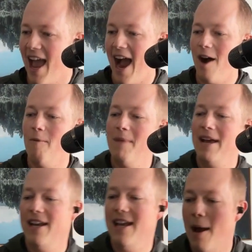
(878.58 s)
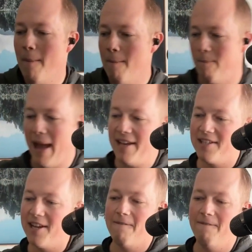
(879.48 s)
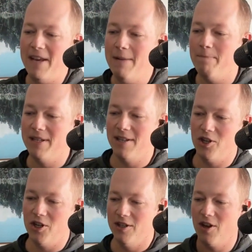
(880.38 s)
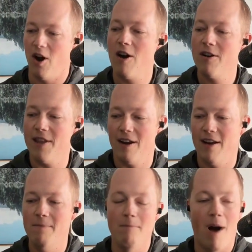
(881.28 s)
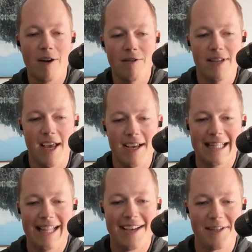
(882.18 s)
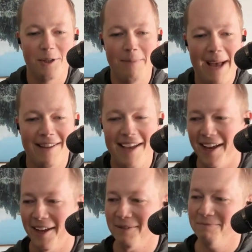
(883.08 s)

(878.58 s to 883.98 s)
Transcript: How many basic feet positions are there in modern day classical ballet?